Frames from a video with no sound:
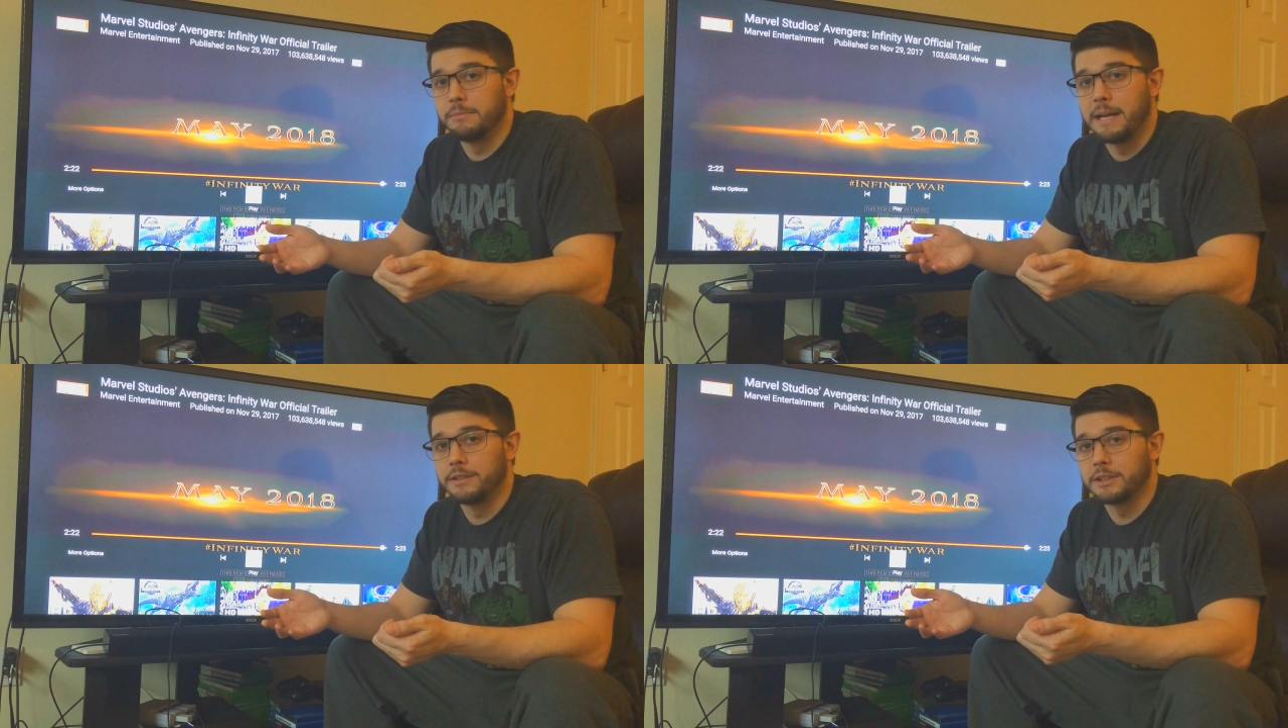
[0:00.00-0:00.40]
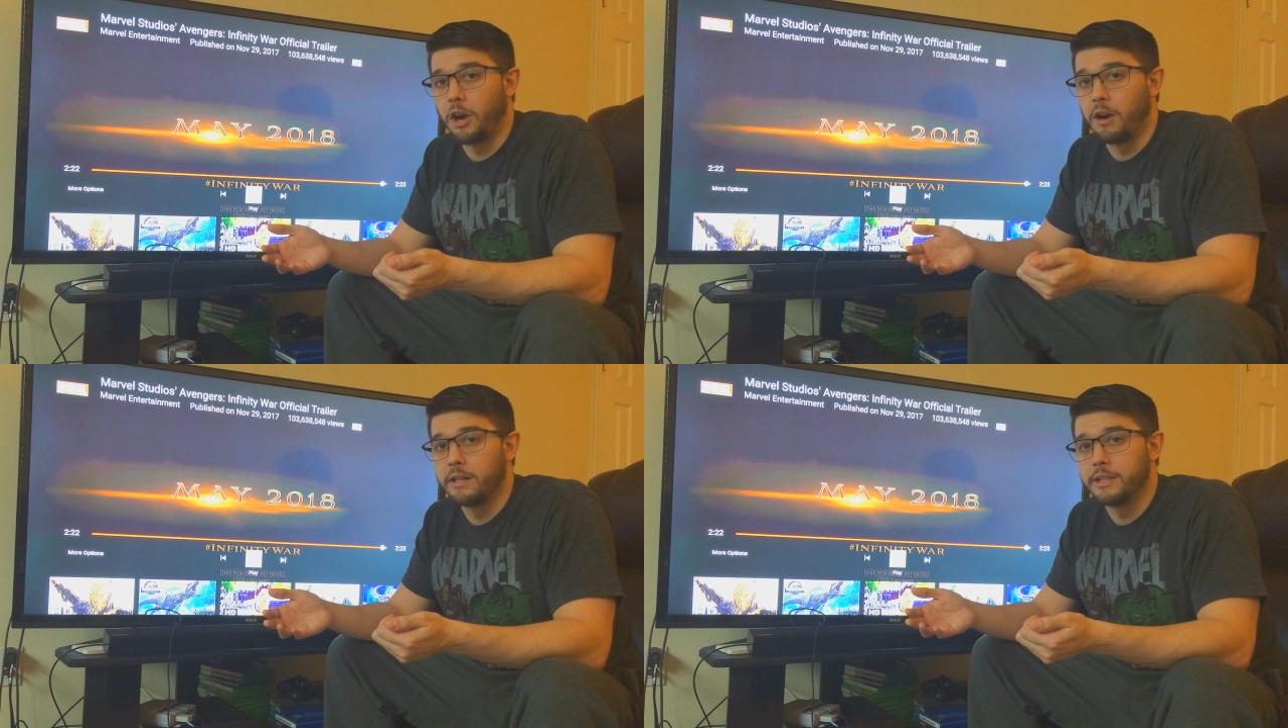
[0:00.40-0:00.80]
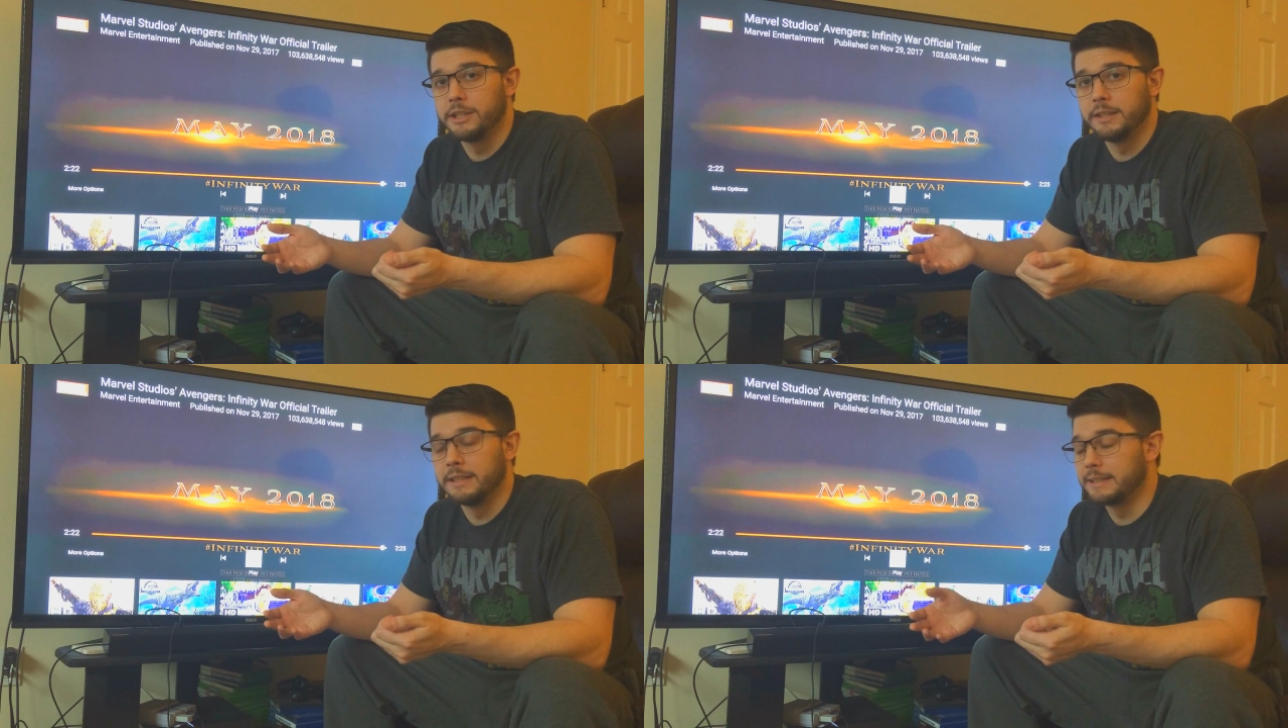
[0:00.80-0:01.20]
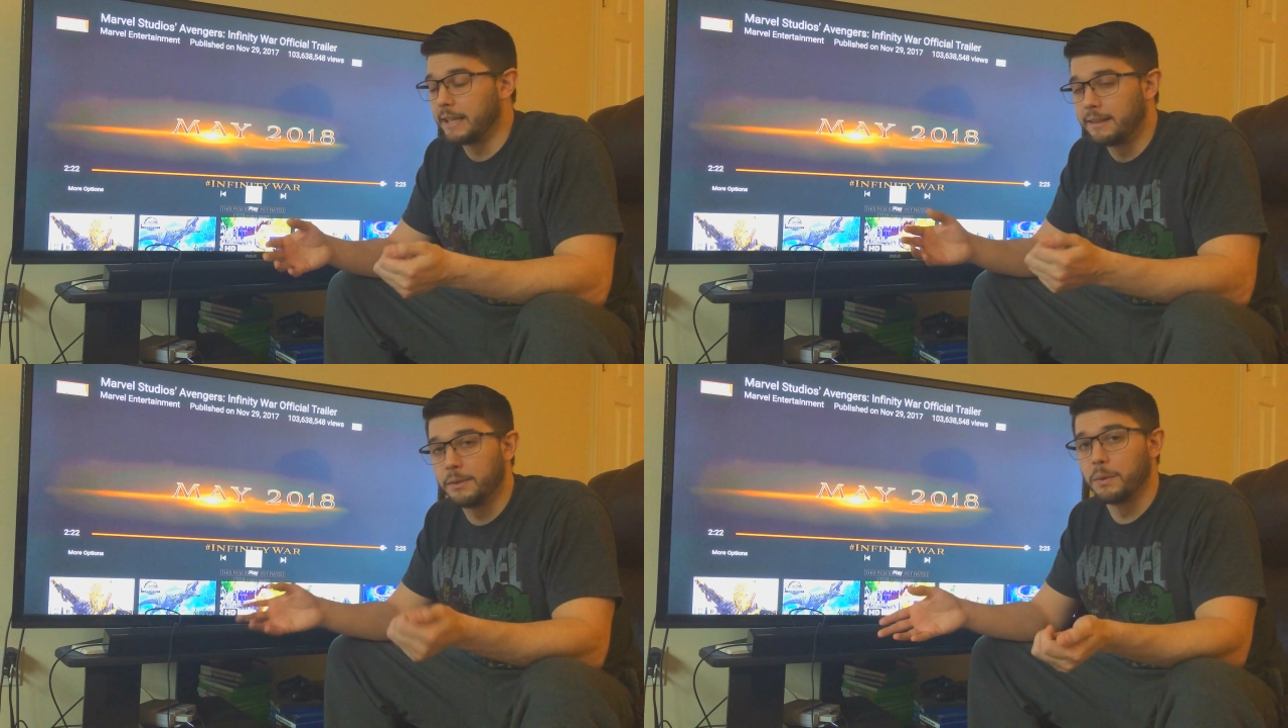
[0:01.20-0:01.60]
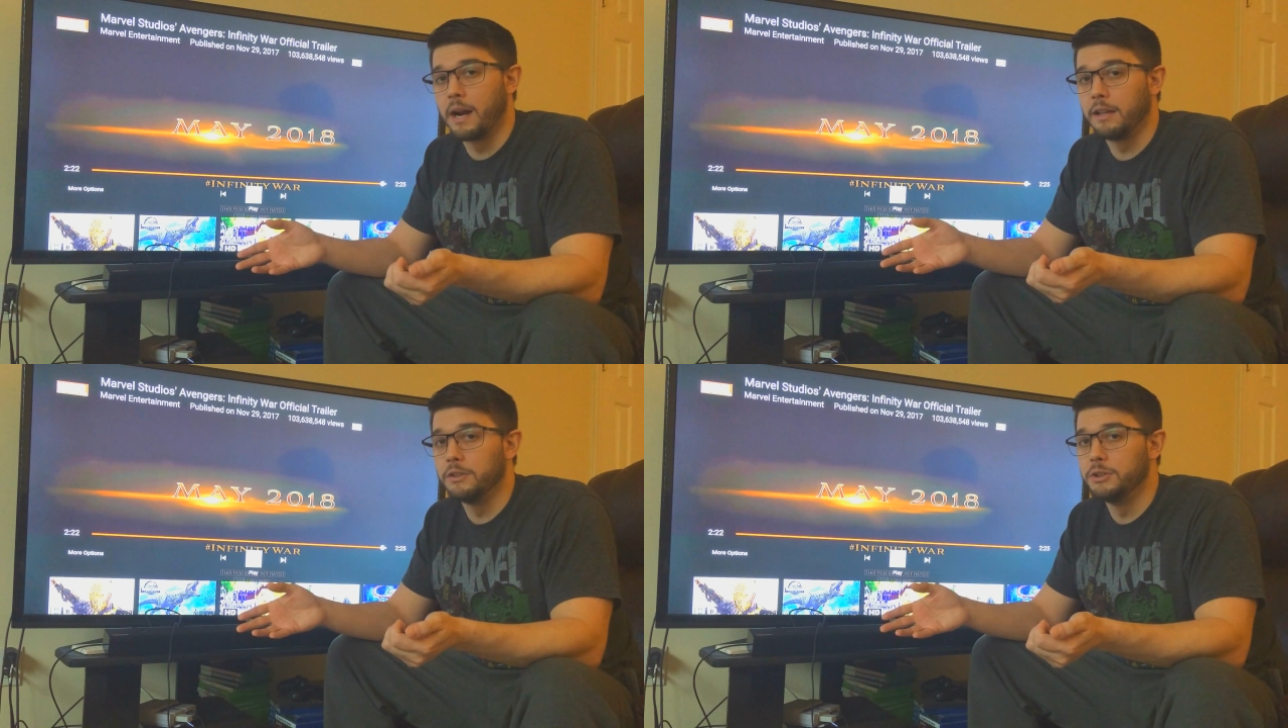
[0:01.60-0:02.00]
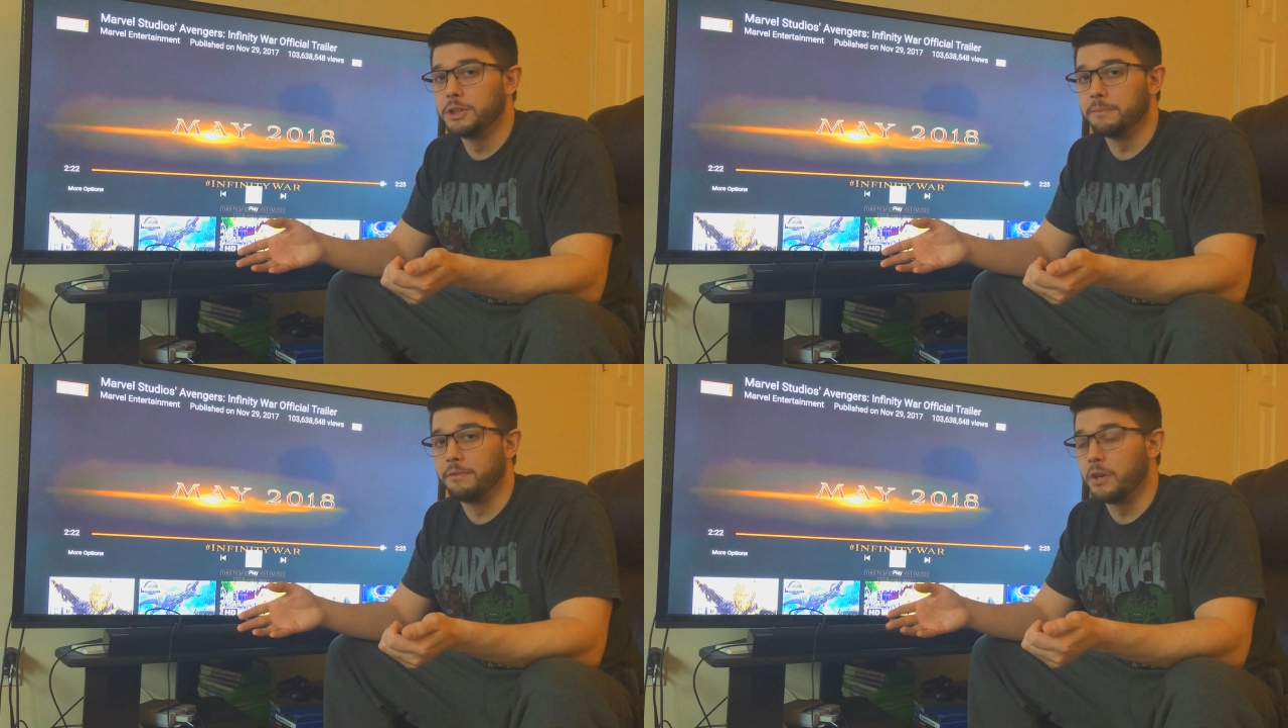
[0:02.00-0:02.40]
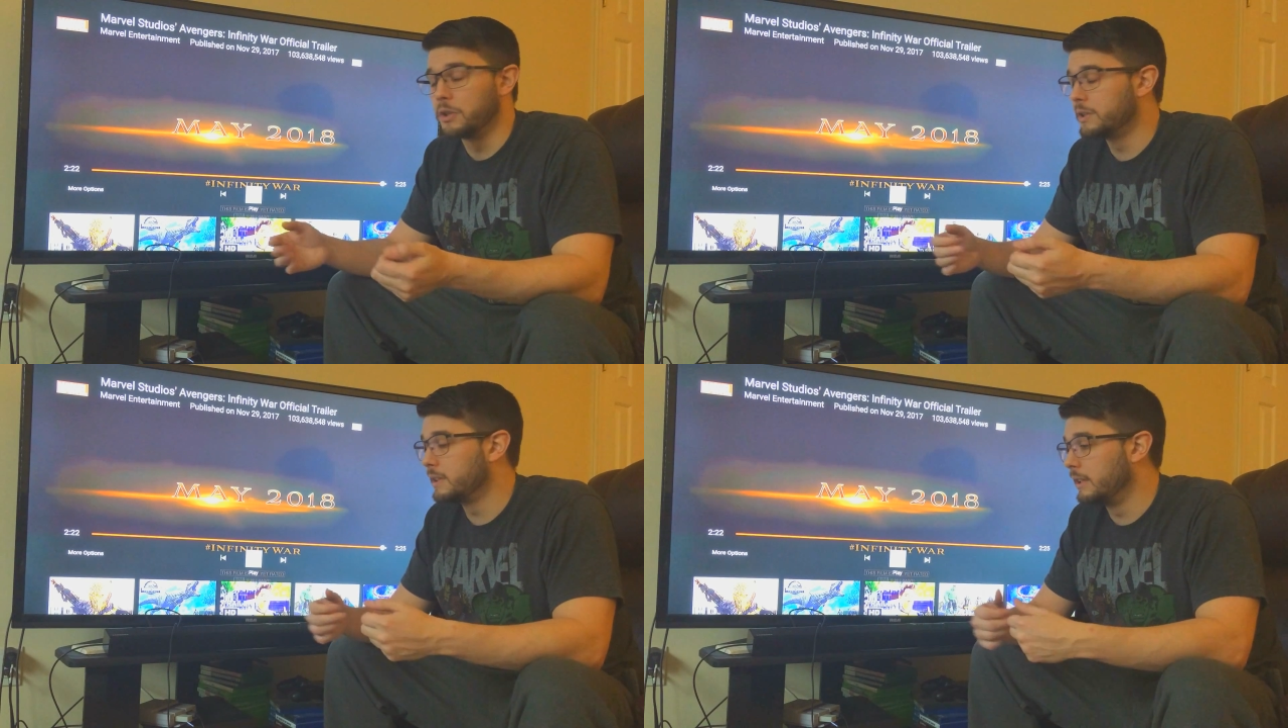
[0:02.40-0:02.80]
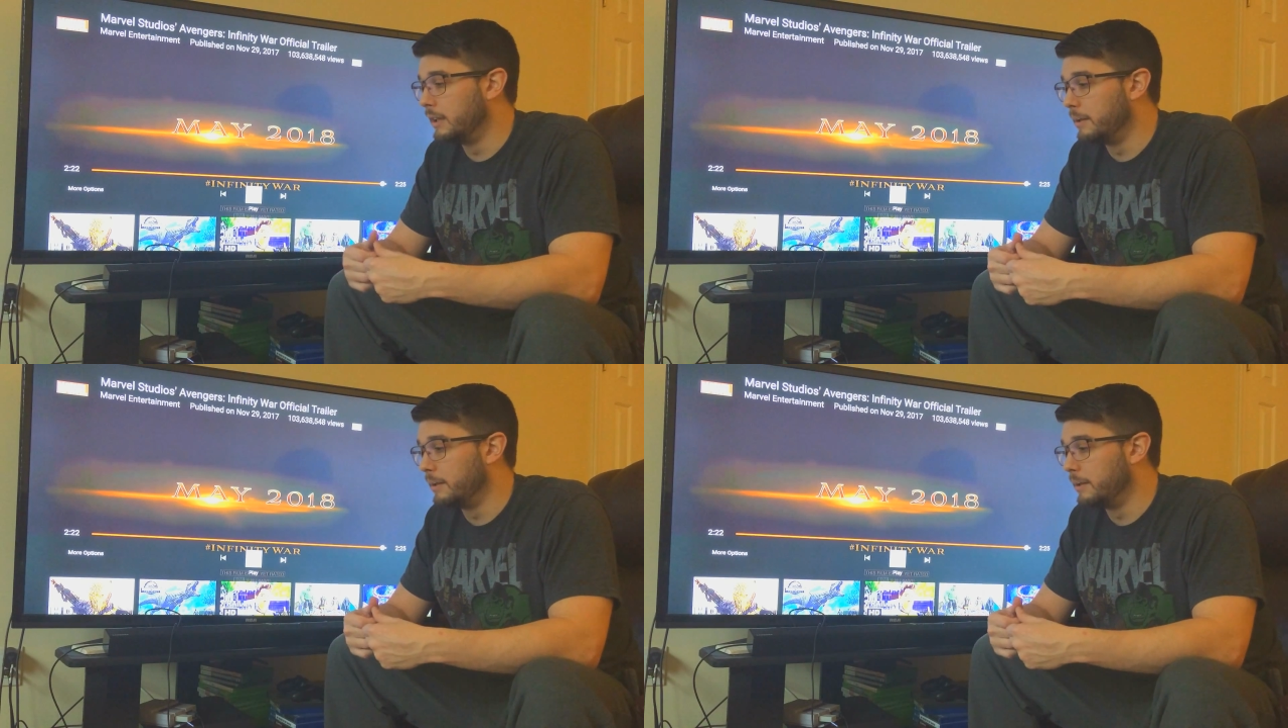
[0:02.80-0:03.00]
amounts of carnage in this, and I think we're going to lose some folks.